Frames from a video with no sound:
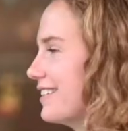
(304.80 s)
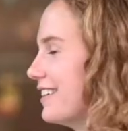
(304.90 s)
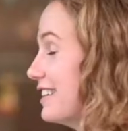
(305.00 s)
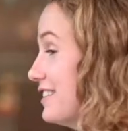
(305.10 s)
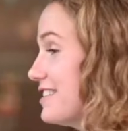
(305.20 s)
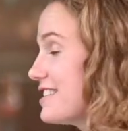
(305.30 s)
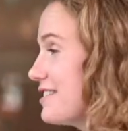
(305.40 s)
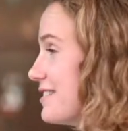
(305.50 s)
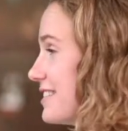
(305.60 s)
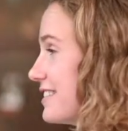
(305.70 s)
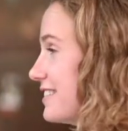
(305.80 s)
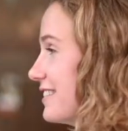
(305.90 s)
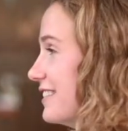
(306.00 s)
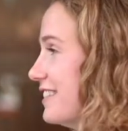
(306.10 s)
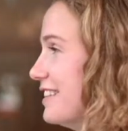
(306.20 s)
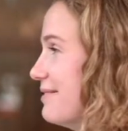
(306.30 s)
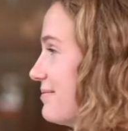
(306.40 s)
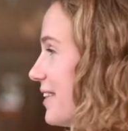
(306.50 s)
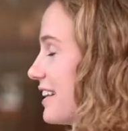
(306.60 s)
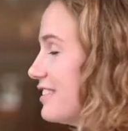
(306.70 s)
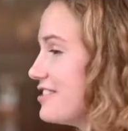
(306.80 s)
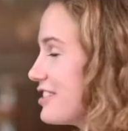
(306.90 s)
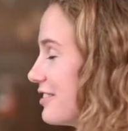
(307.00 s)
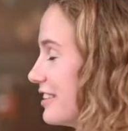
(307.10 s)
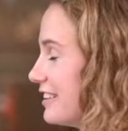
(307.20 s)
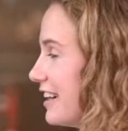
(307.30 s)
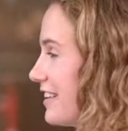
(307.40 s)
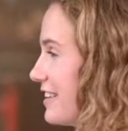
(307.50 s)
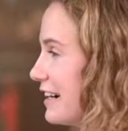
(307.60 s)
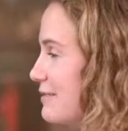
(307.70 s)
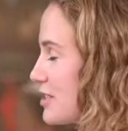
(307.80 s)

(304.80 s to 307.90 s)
So it's like diving into another world and